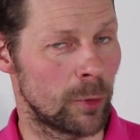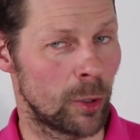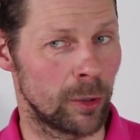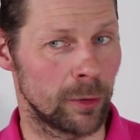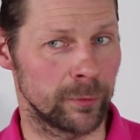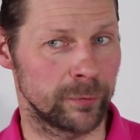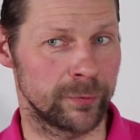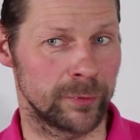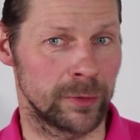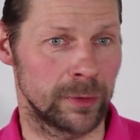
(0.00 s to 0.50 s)

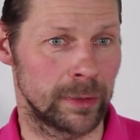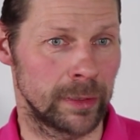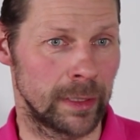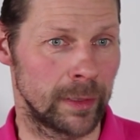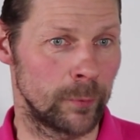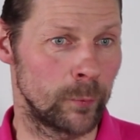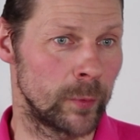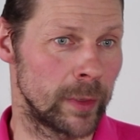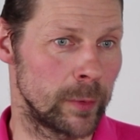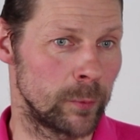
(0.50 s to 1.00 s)

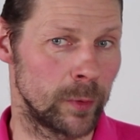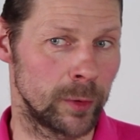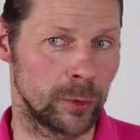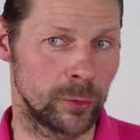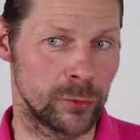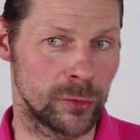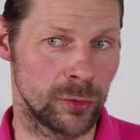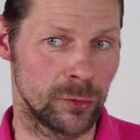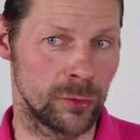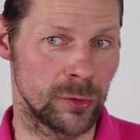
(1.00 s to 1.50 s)
Often we
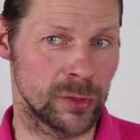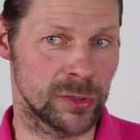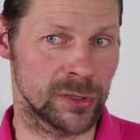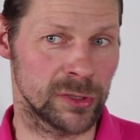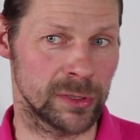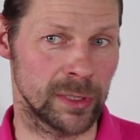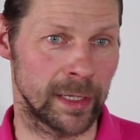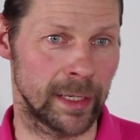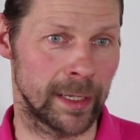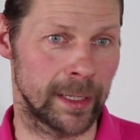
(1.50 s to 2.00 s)
will
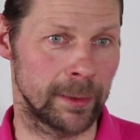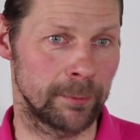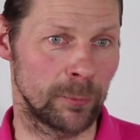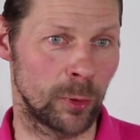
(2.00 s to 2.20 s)
use